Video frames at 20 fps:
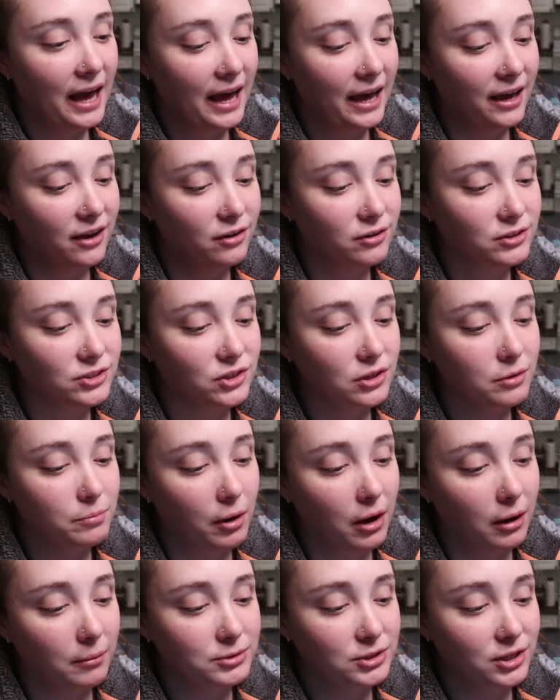and also the
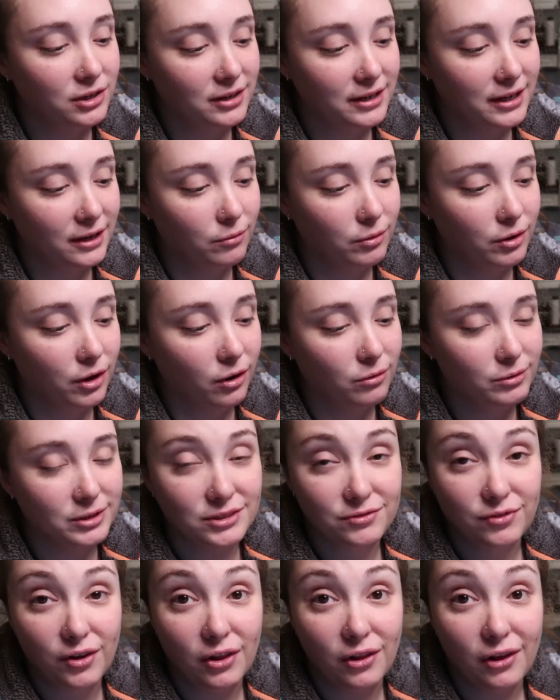pop socket would
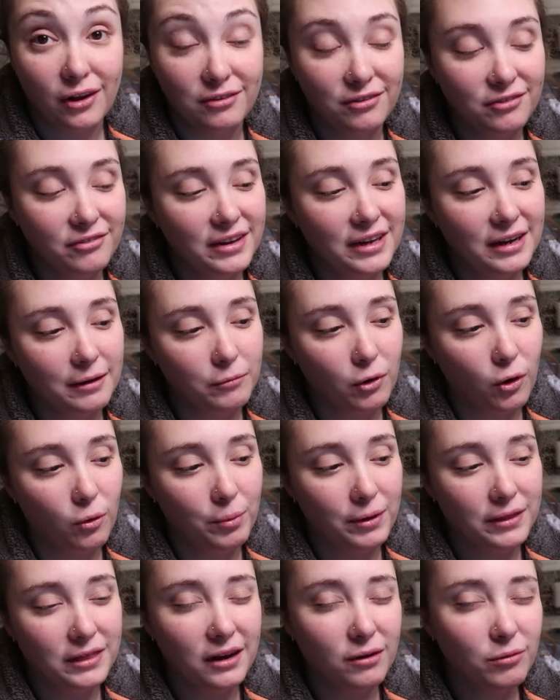always fall off of it. I'm
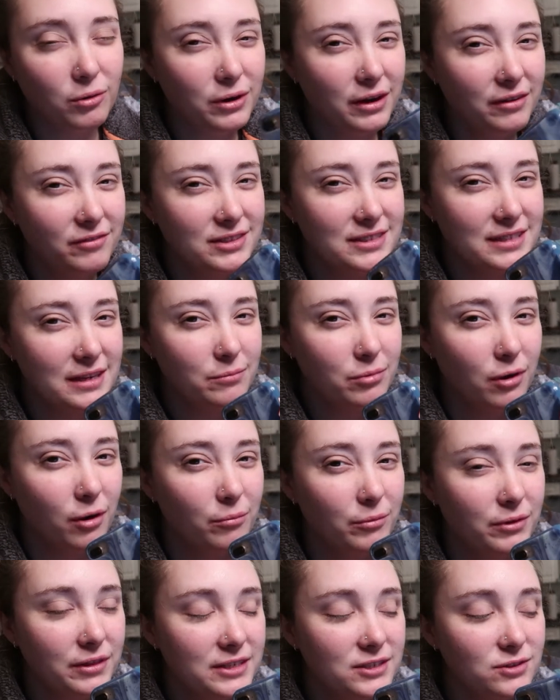hoping that I won't have the same
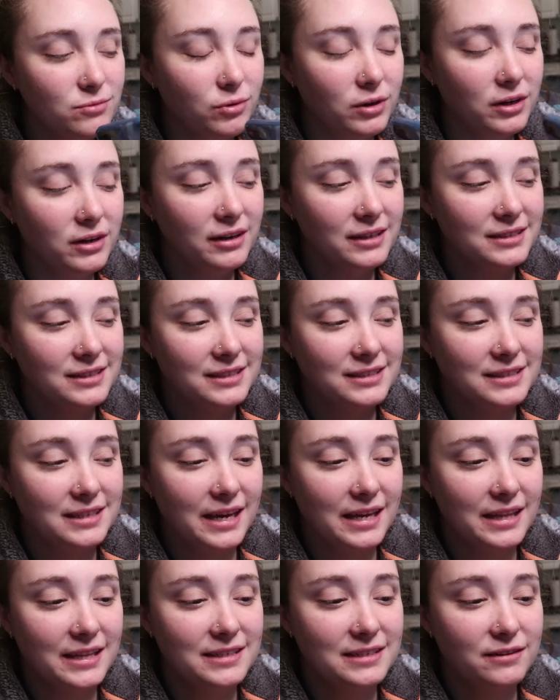problem with this one. It's a
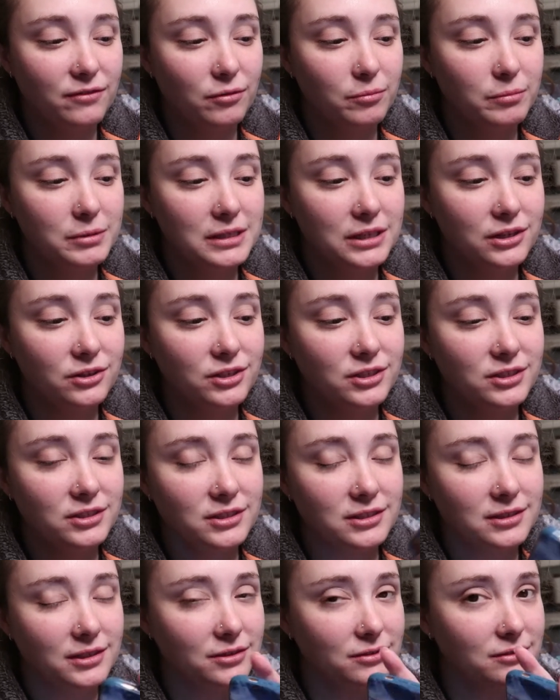slightly different material,
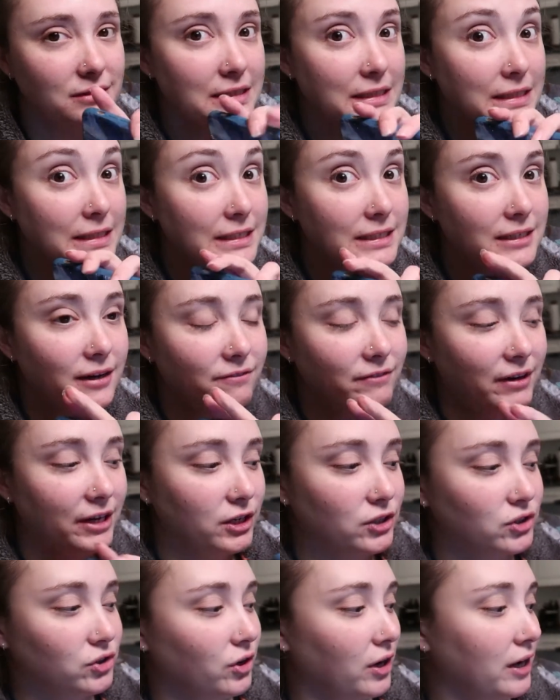so
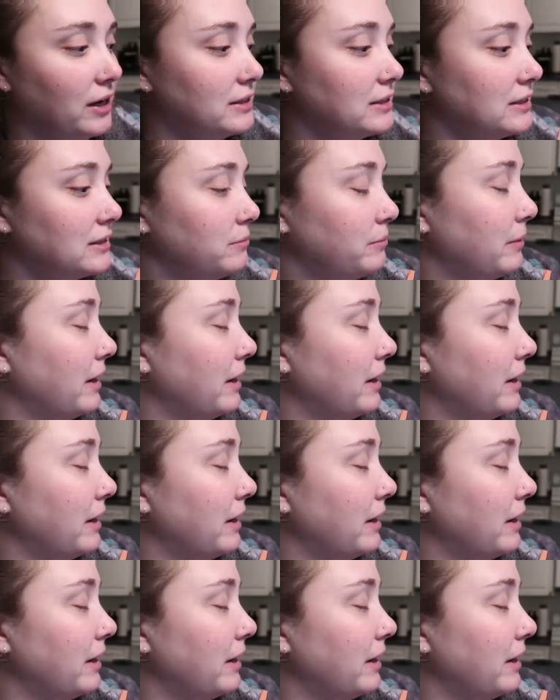fingers crossed.